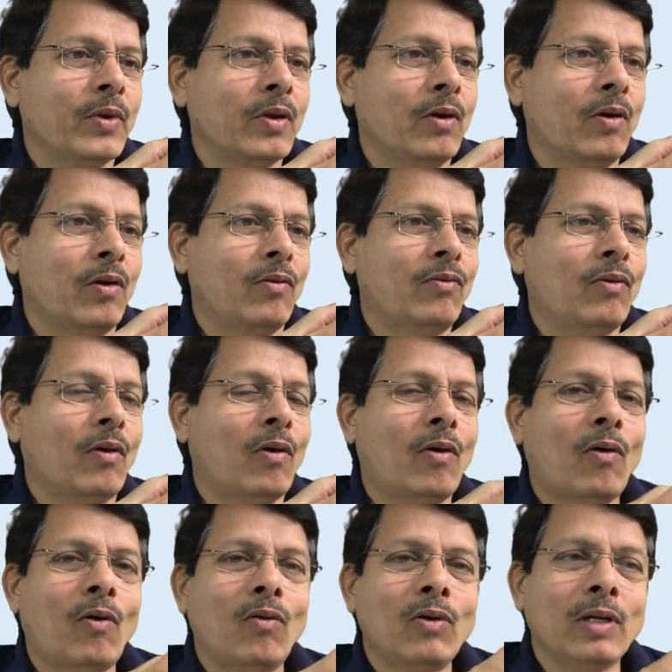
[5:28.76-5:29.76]
of
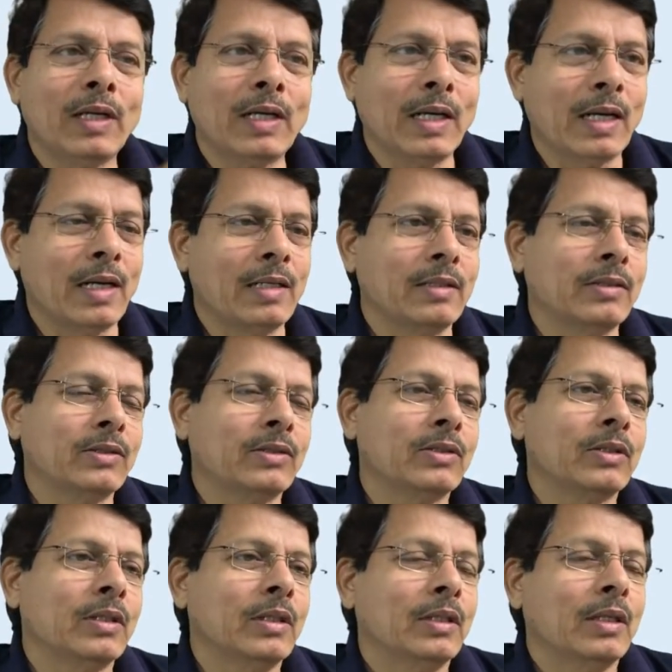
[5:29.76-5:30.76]
all currents
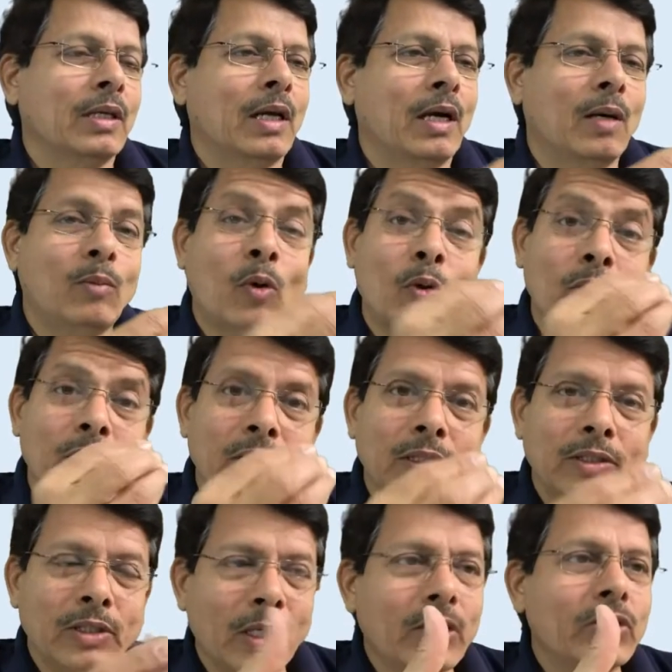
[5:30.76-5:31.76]
about a
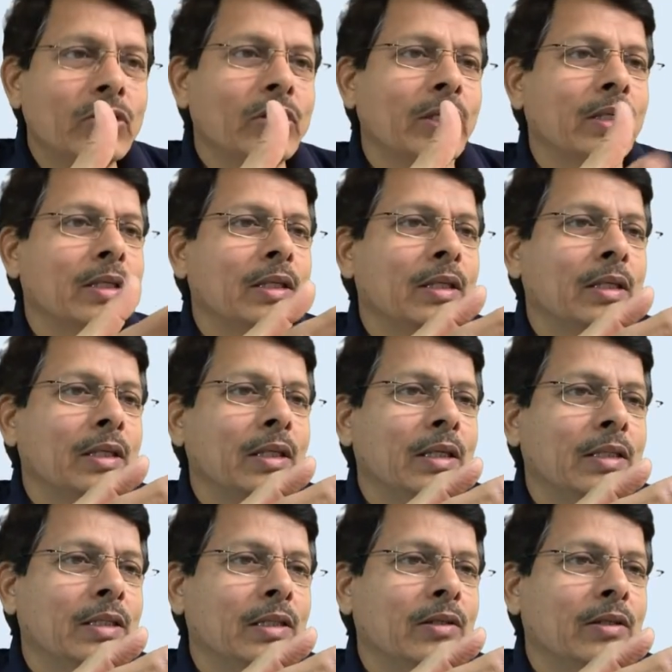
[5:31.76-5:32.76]
junction
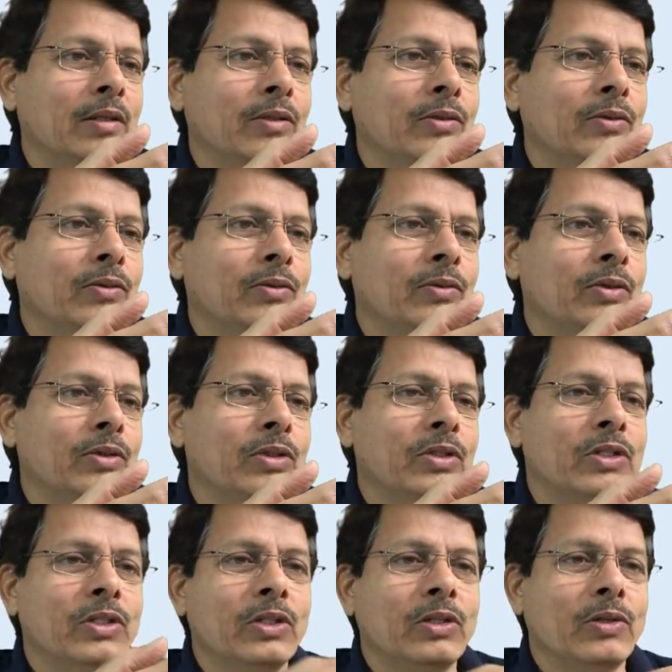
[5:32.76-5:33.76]
is equal to
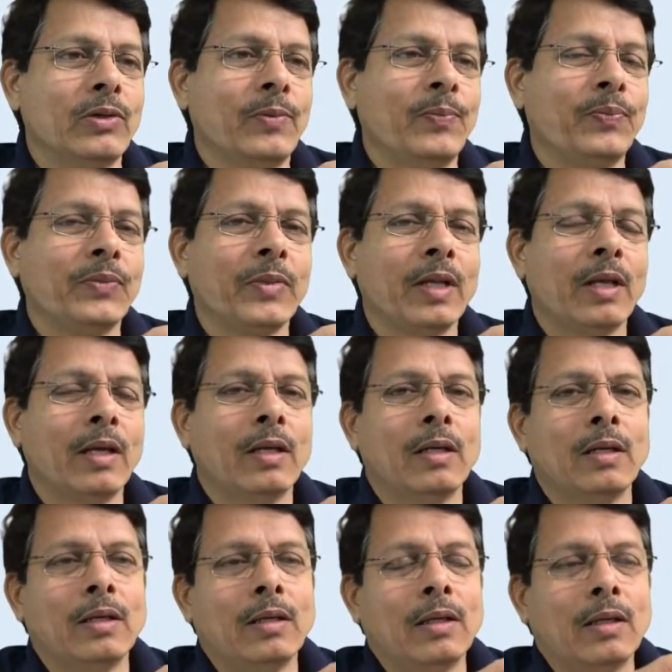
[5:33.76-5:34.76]
0.
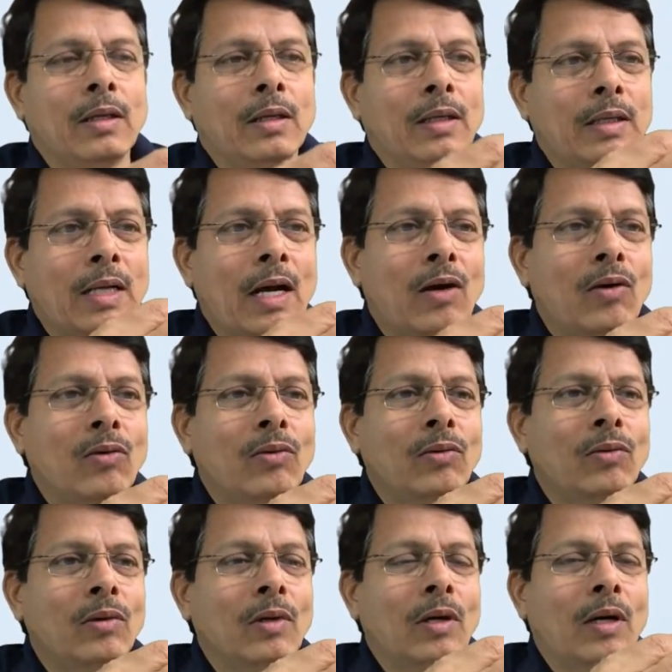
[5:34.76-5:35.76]
Now
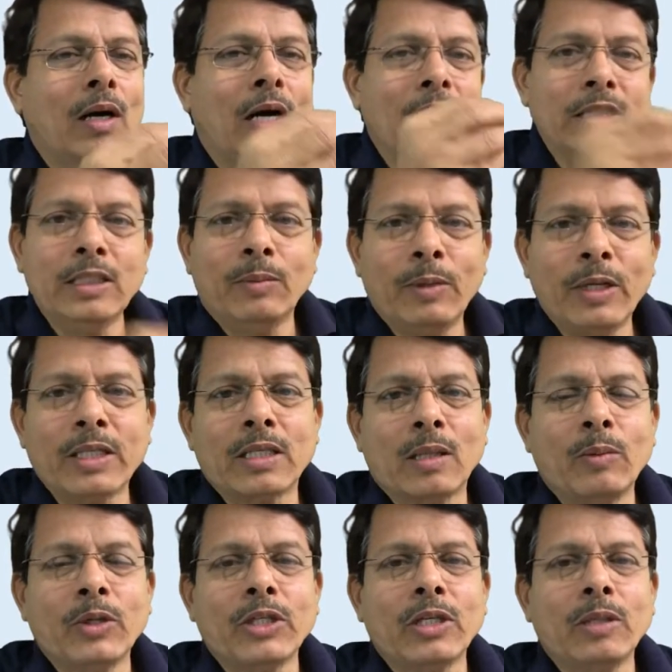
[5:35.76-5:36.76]
algebraic
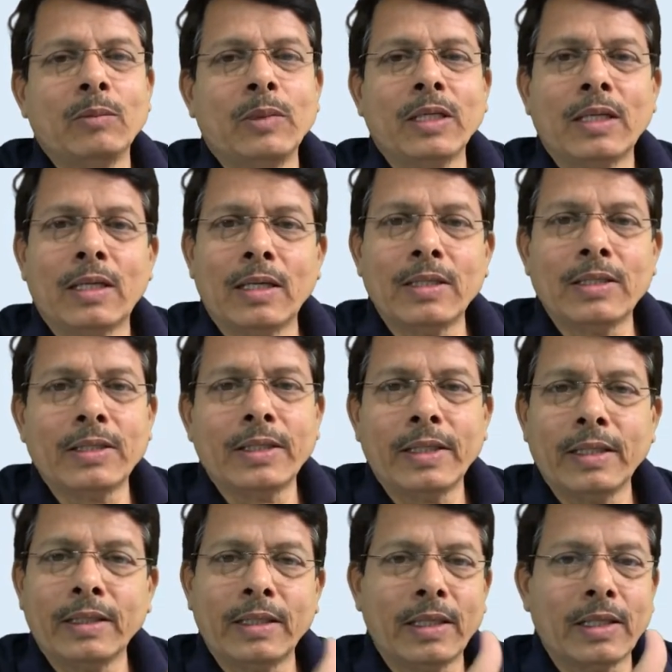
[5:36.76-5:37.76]
summation means
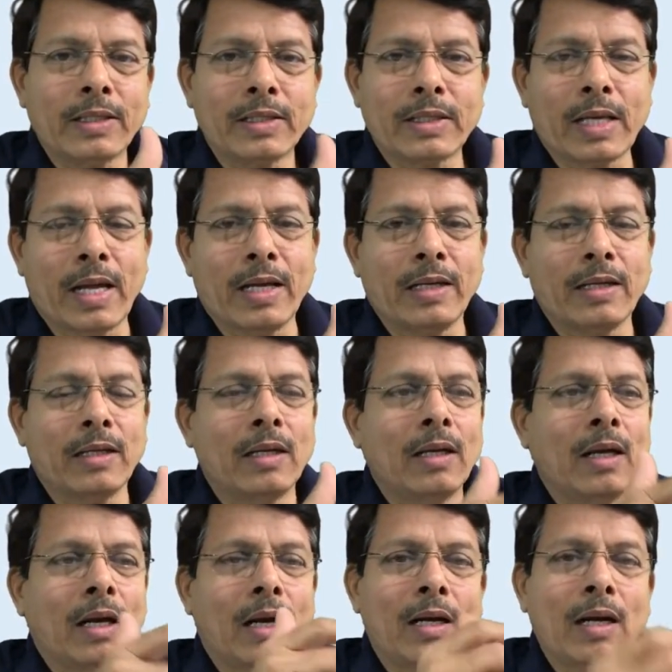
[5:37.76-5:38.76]
considering their sign,
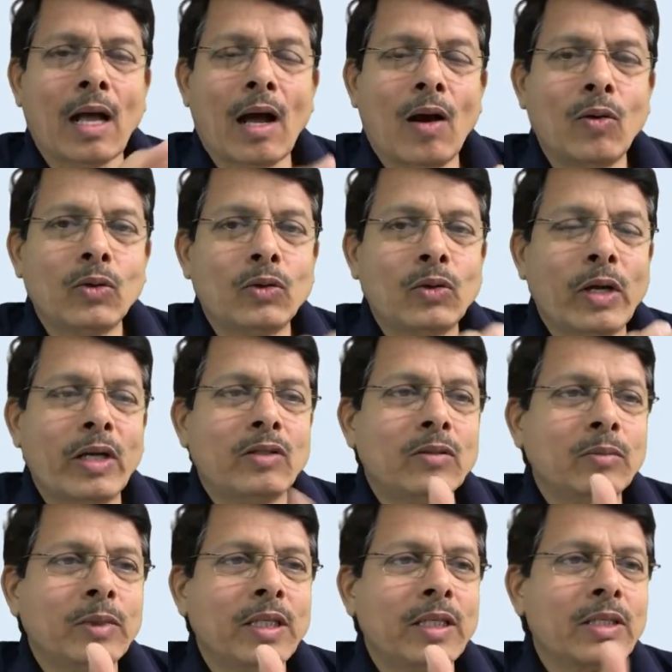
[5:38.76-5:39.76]
and how to
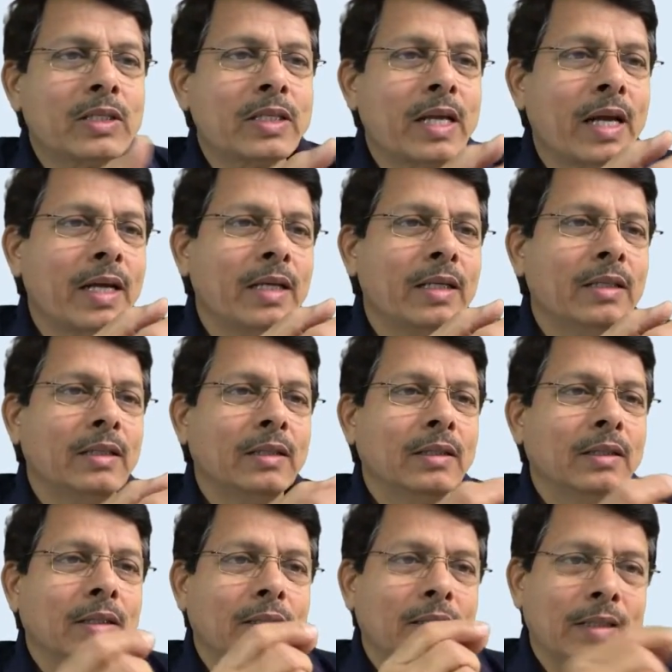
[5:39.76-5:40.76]
assume their sign,
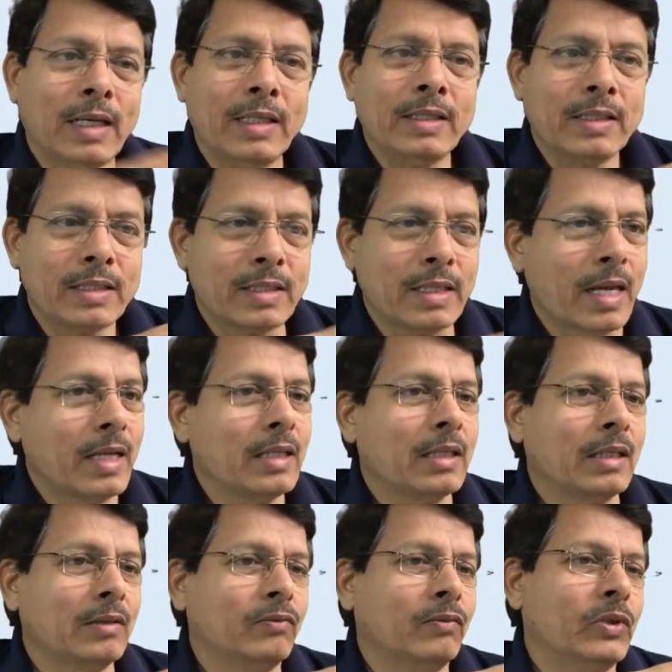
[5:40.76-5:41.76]
that is a sign
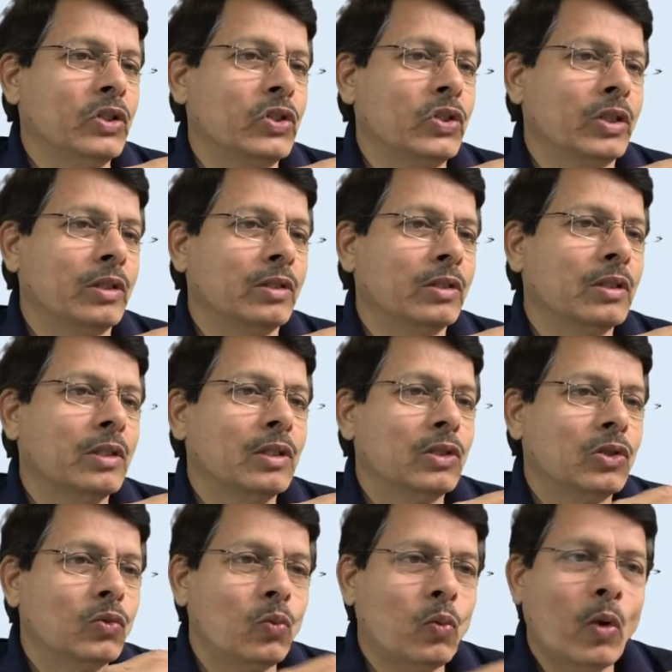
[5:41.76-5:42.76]
convention.
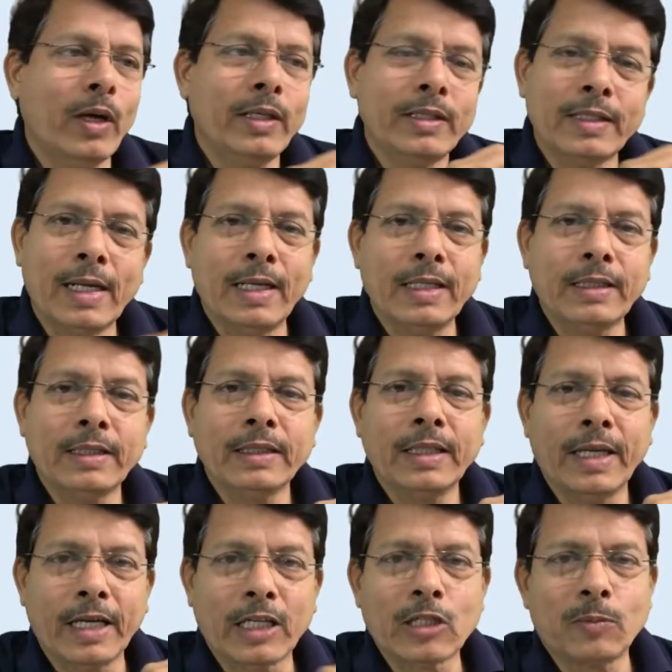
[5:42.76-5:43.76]
So while
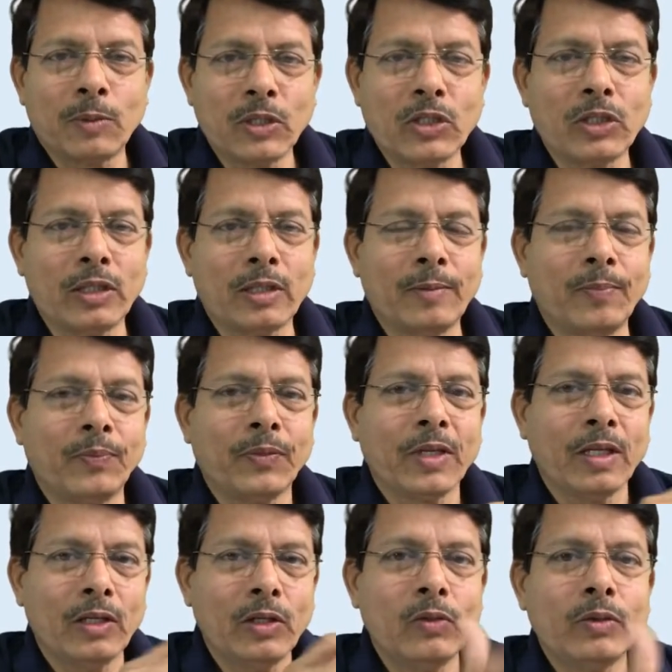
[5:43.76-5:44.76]
writing expression
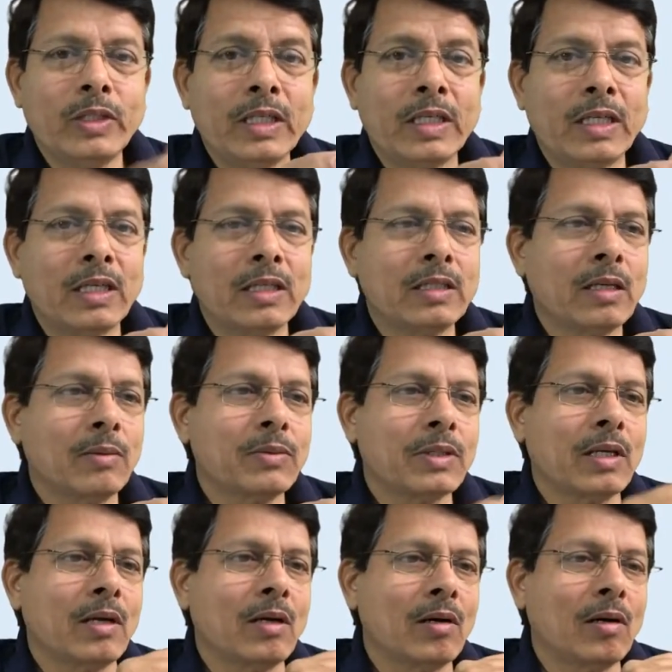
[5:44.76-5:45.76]
using Kirchhoff's
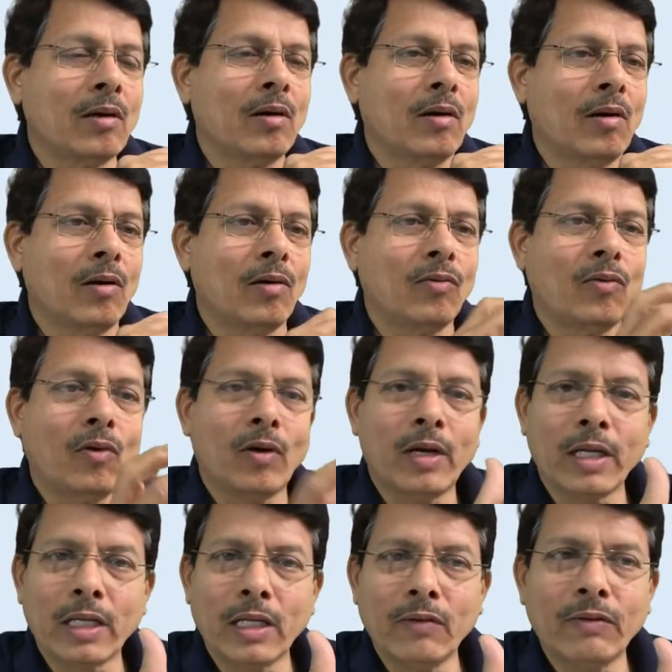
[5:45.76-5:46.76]
current law for
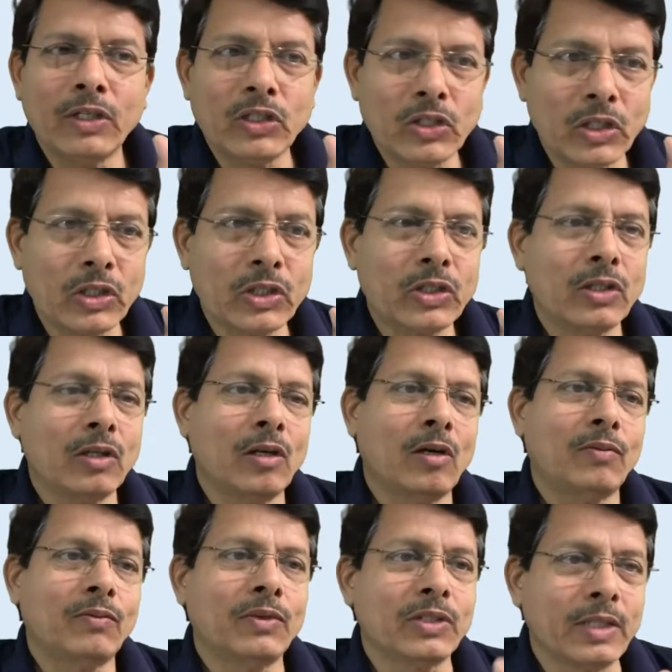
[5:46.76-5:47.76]
a given junction
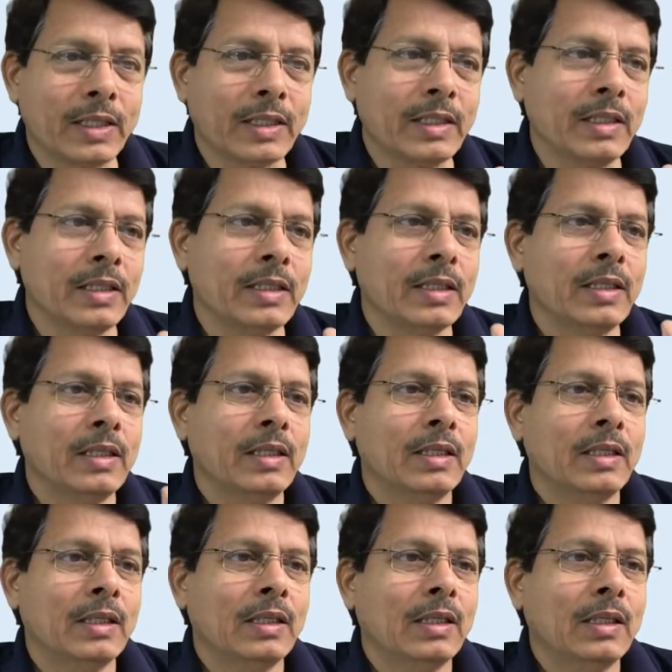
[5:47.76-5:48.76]
of a circuit,
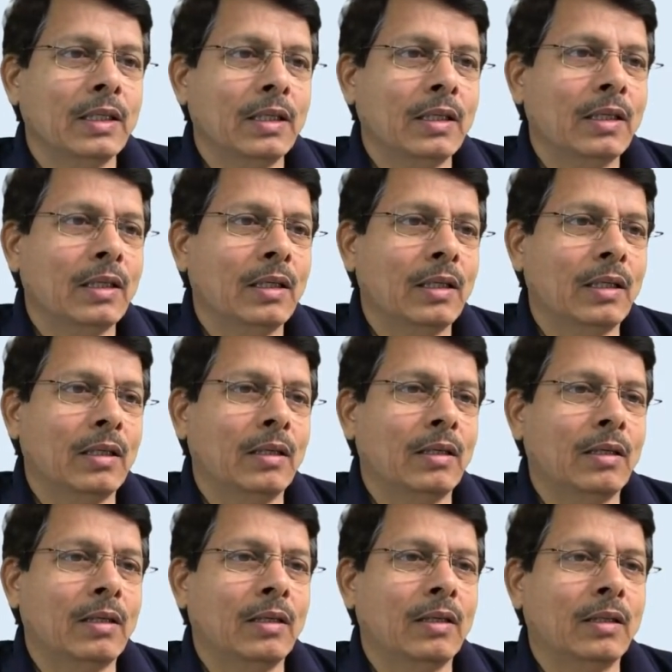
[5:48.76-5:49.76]

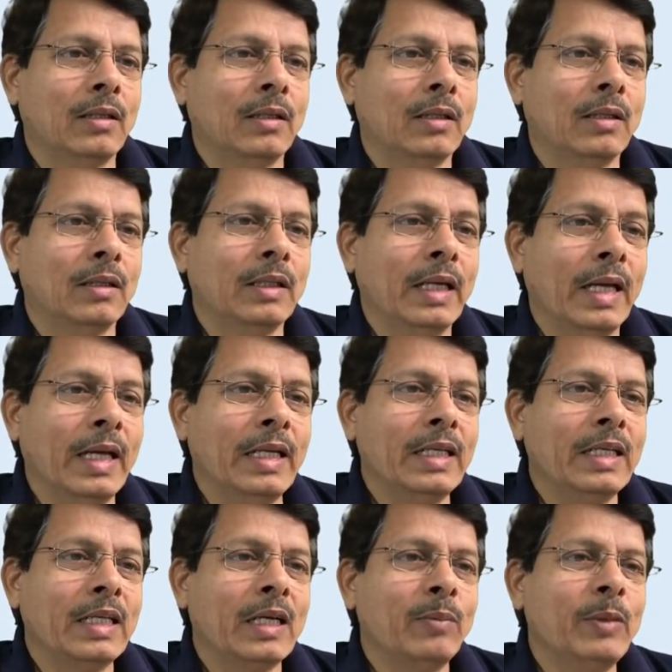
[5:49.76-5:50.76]
the
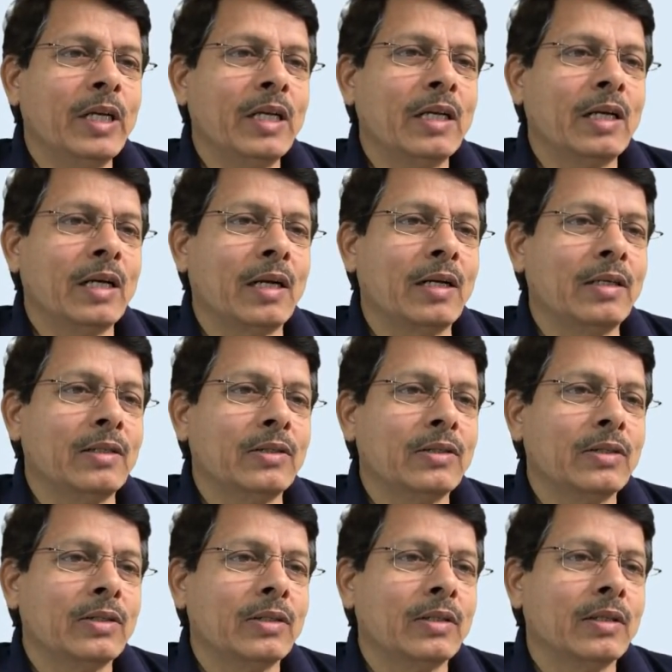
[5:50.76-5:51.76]
incoming
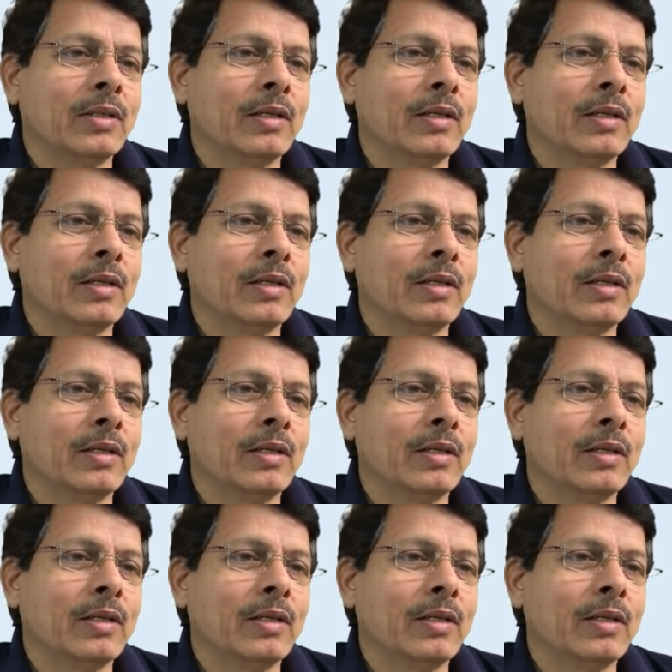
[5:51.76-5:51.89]
currents